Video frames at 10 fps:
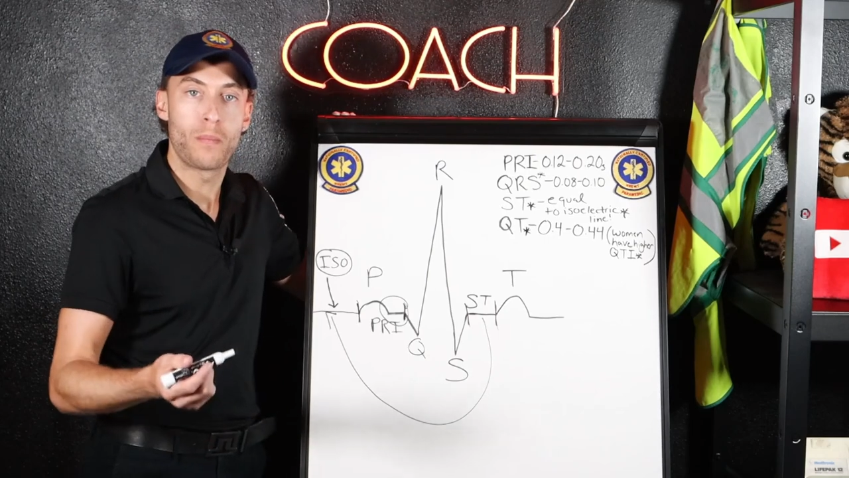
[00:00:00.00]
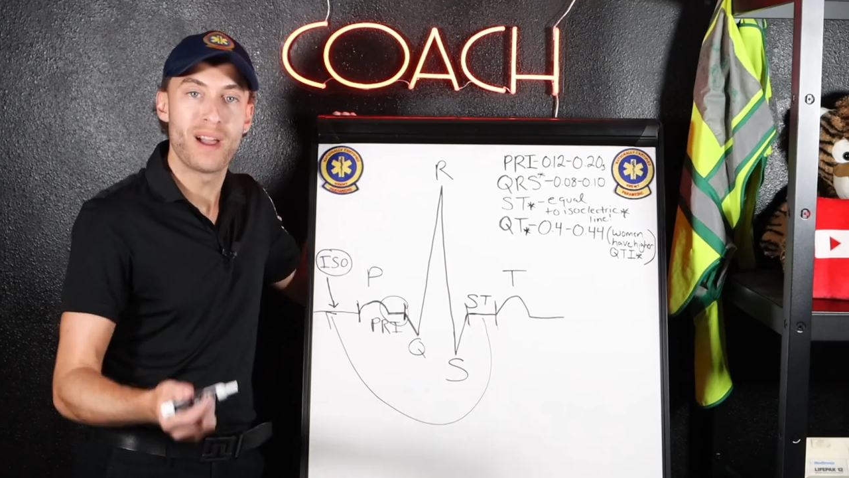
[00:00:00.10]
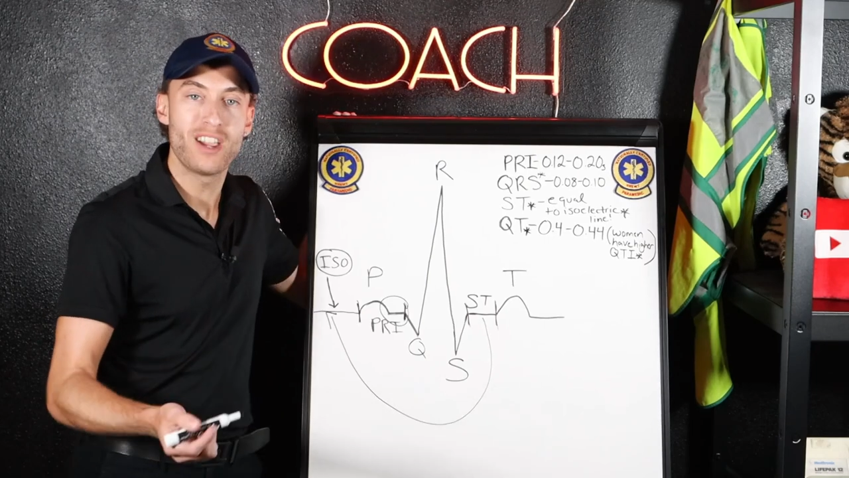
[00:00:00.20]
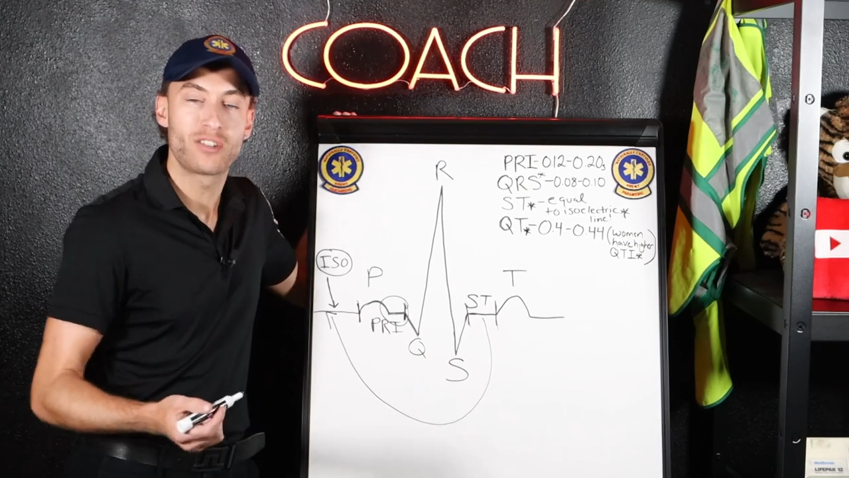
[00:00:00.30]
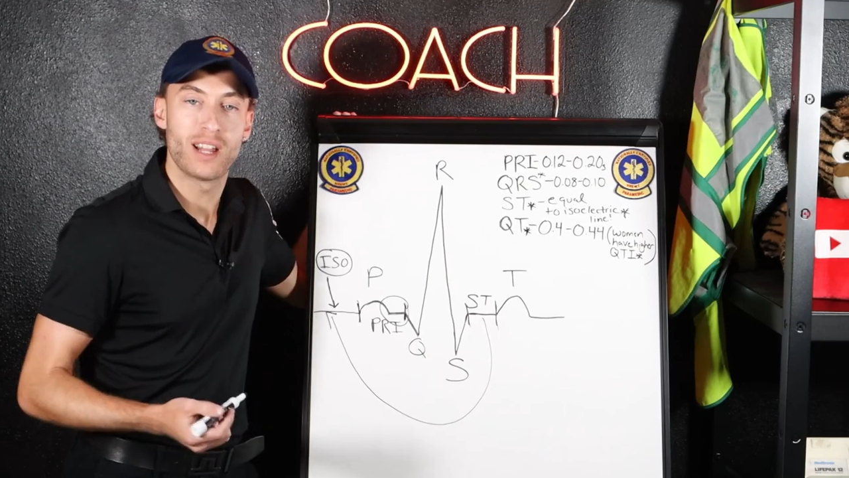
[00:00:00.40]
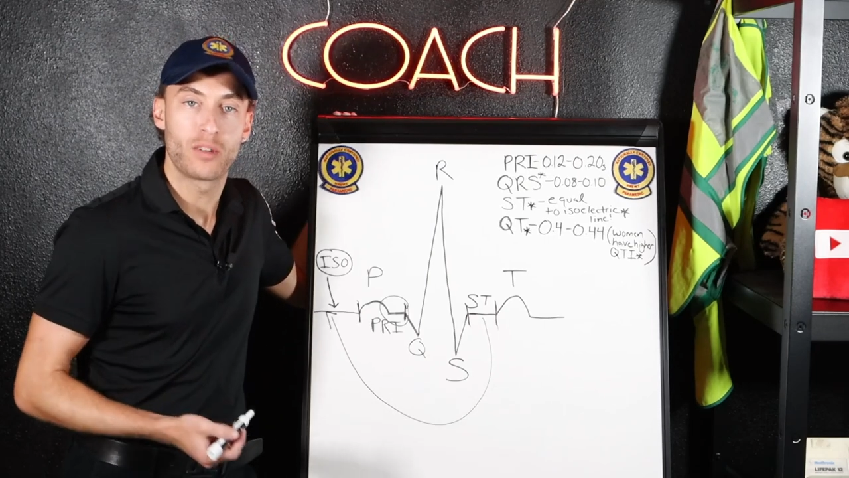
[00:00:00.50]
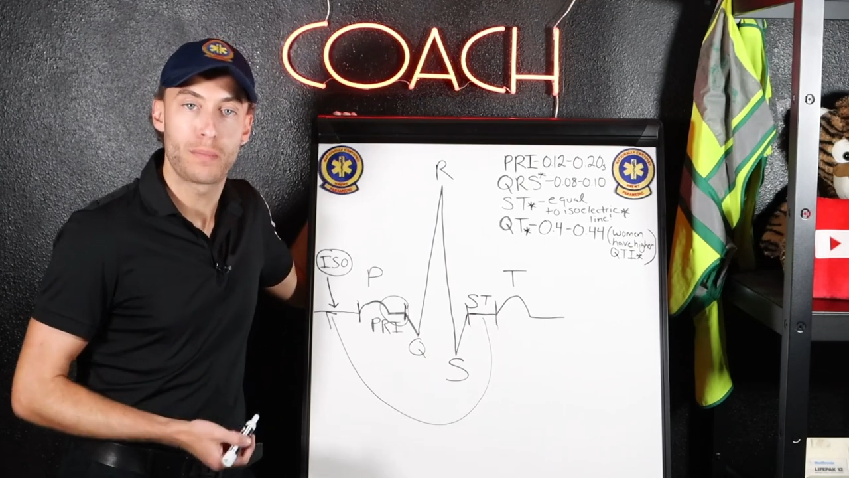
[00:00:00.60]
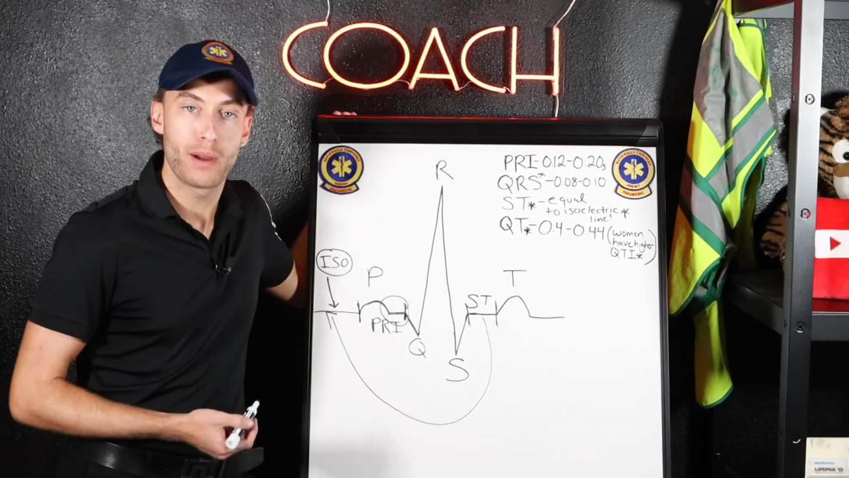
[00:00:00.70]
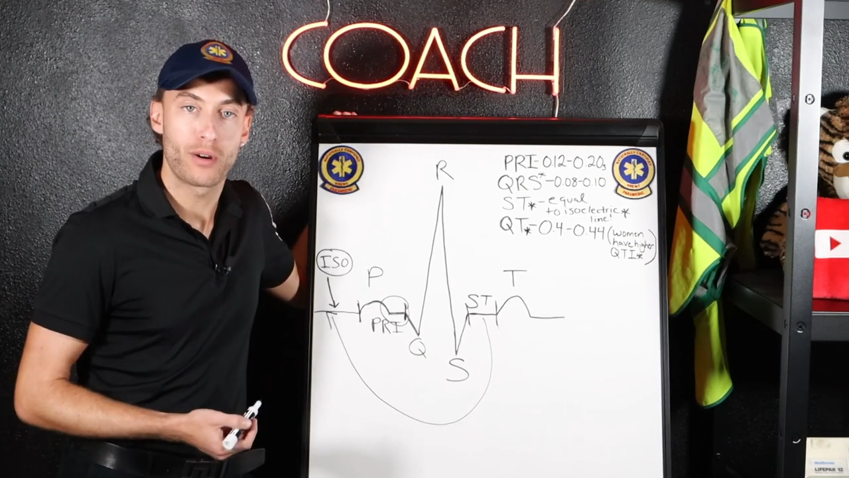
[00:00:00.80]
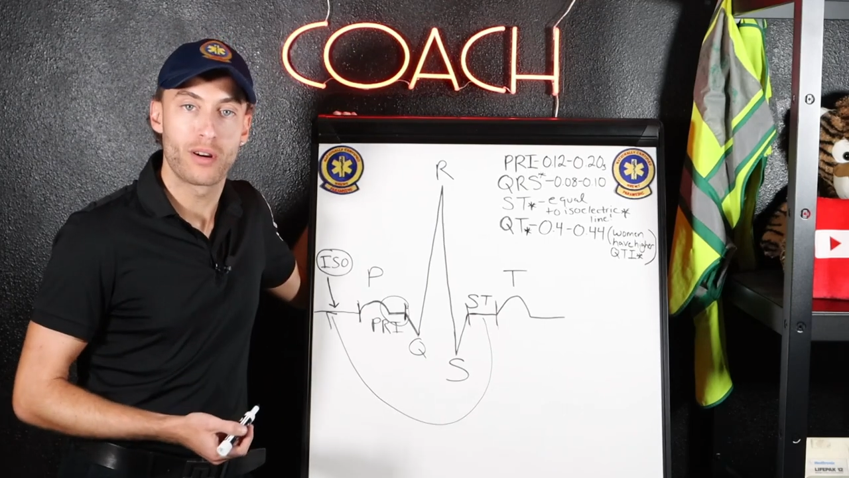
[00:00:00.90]
patient has
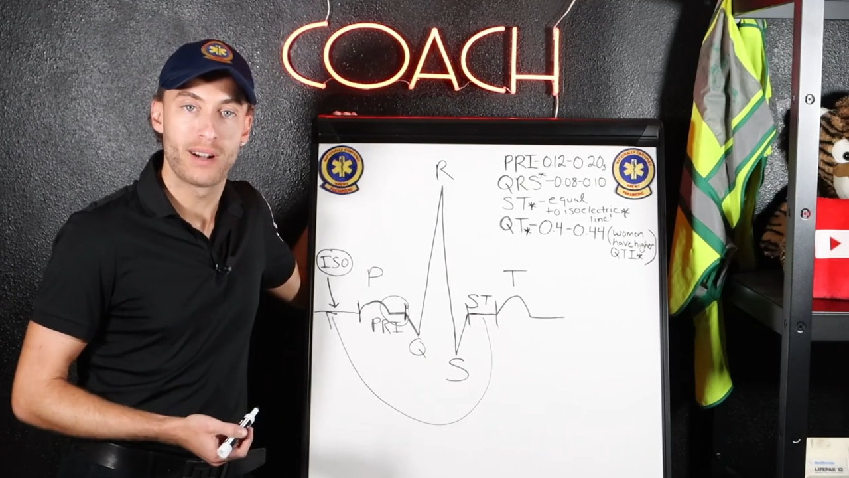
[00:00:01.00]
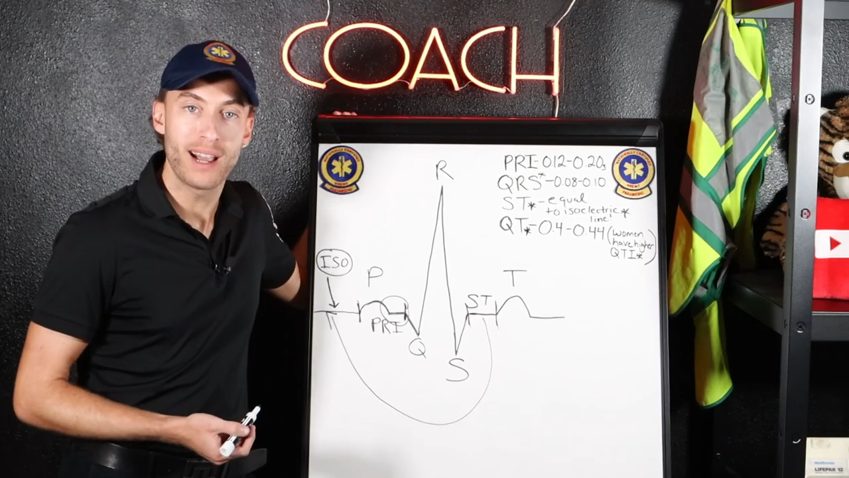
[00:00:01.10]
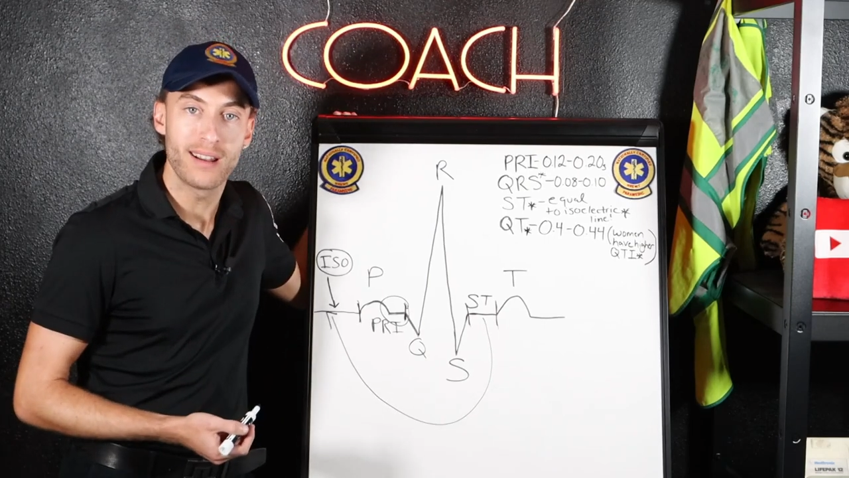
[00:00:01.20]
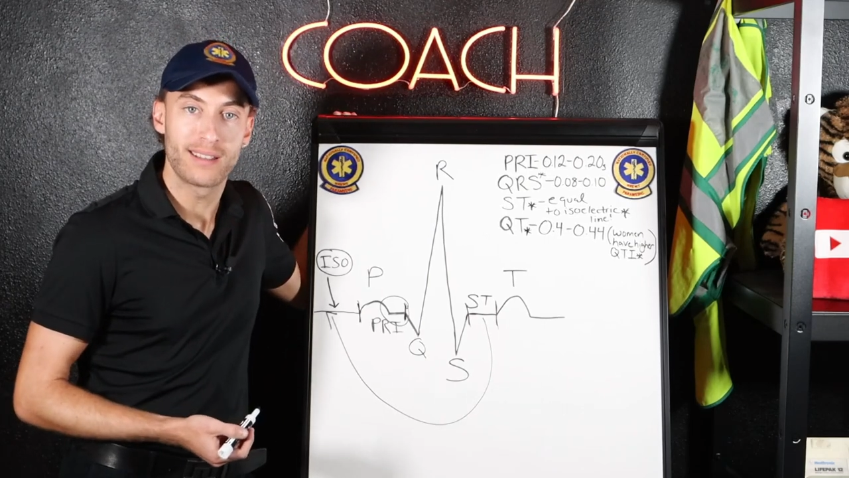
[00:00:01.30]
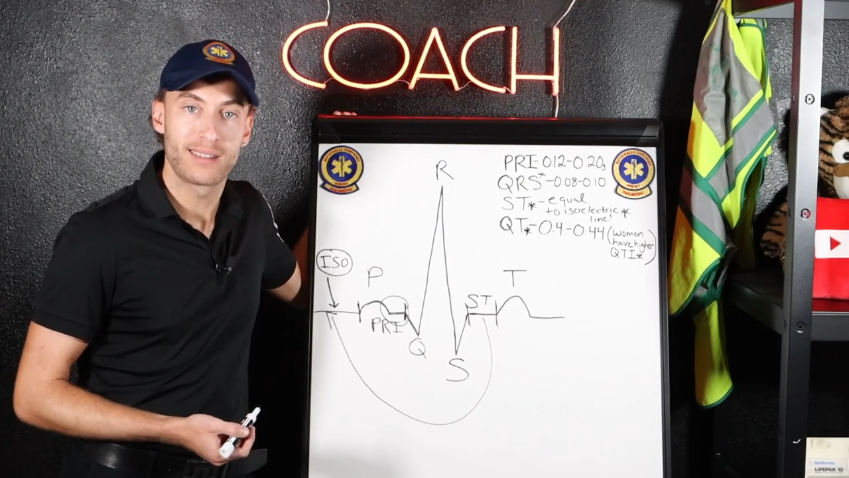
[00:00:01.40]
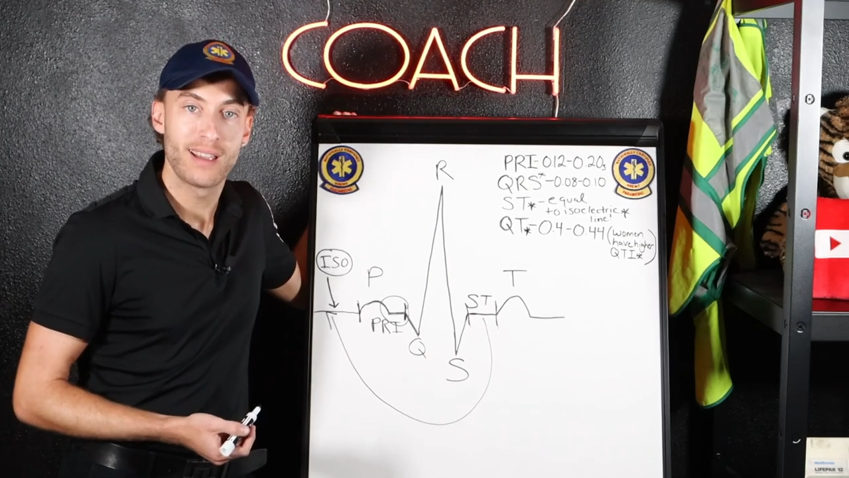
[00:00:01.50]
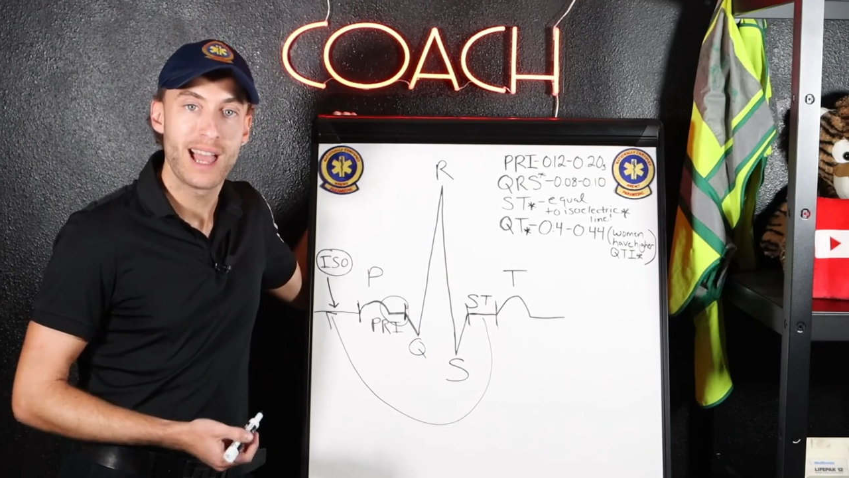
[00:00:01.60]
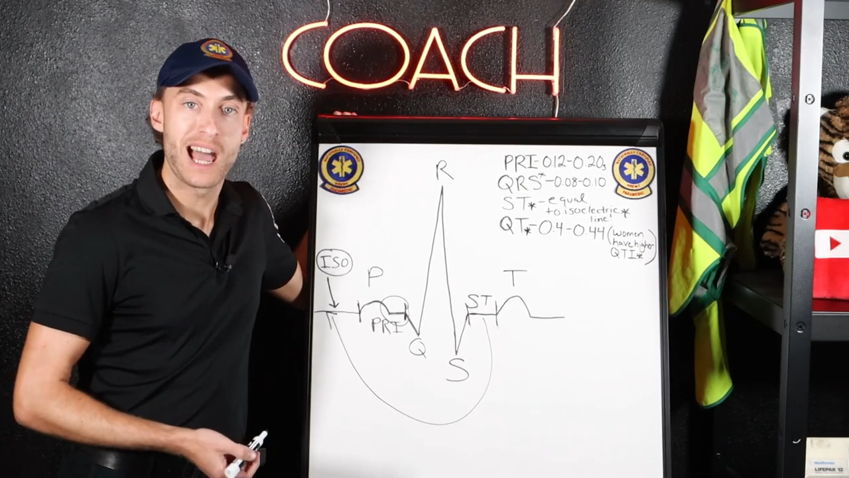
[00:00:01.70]
pericarditis